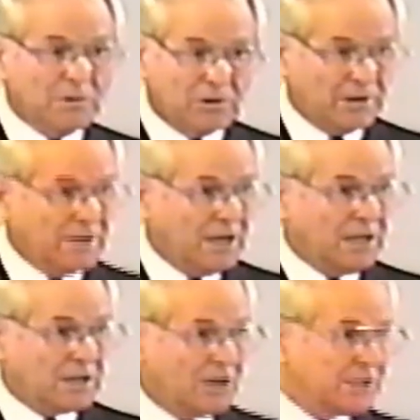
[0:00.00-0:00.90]
more,
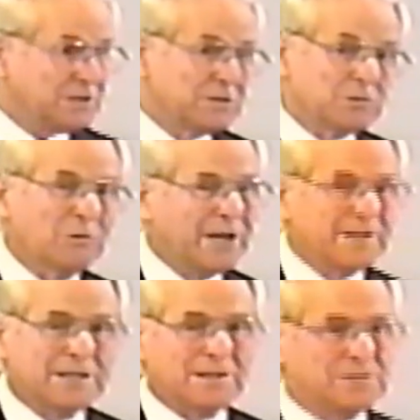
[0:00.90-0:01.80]
Colossians
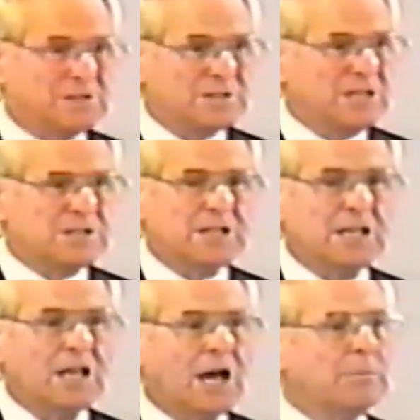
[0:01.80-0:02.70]
1 tells us he's
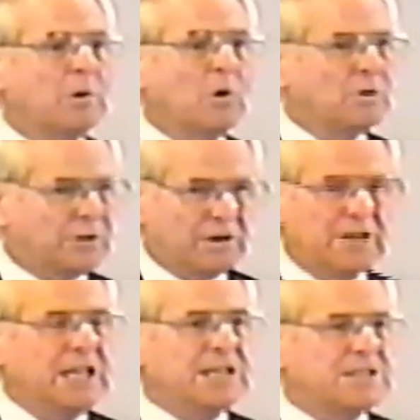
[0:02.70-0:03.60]
the upholder,
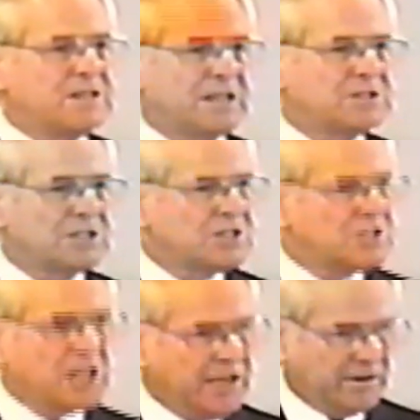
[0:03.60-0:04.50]
he's the
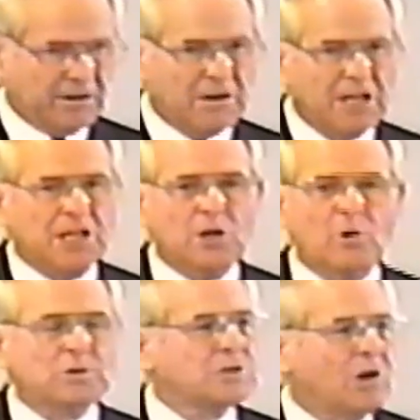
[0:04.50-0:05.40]
sustainer, he
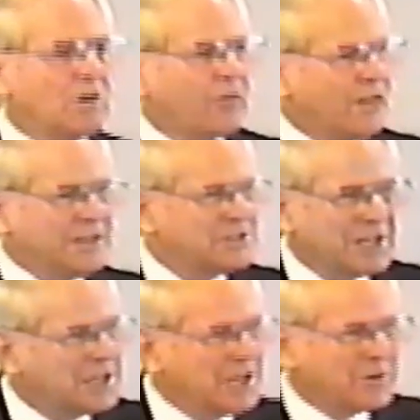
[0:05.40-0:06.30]
holds all things
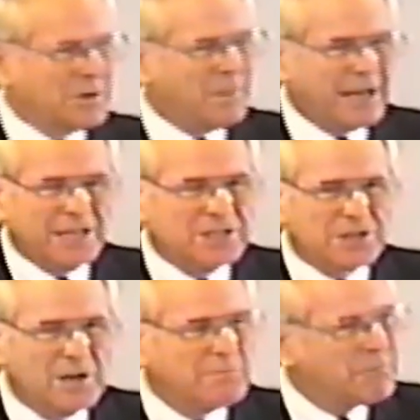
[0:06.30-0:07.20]
together by
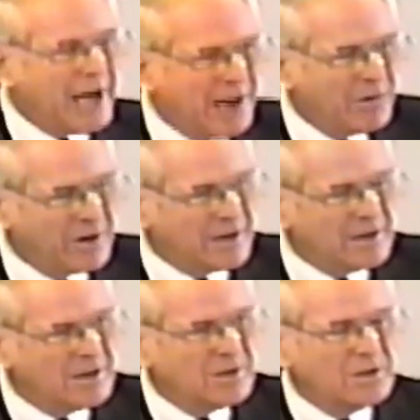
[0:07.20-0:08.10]
his
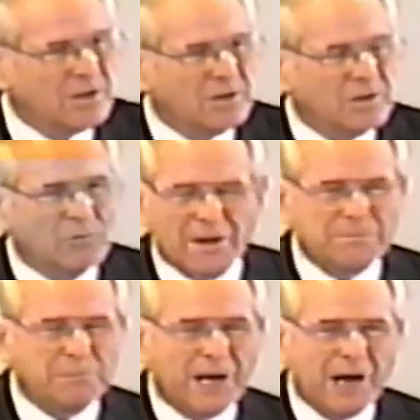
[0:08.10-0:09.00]
power. What
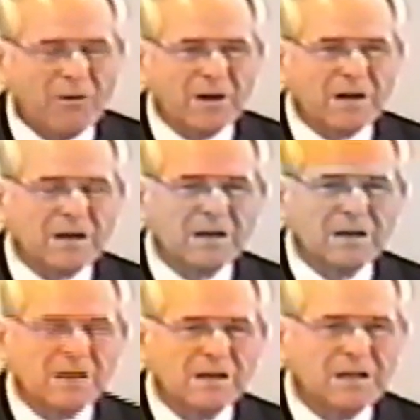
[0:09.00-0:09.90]
power?
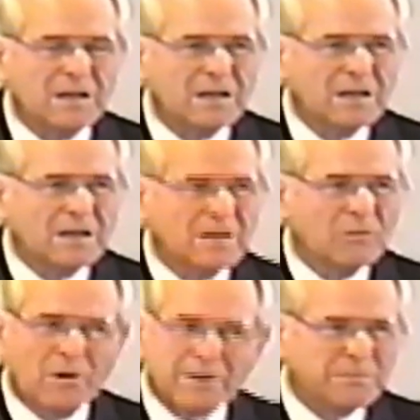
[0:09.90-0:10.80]

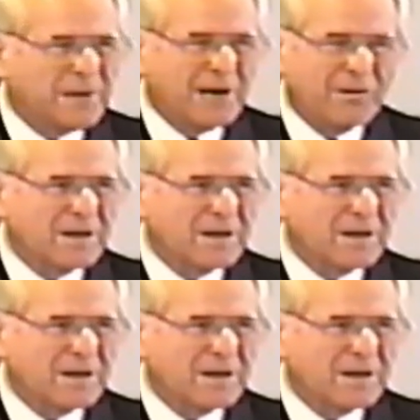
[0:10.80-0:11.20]
What power?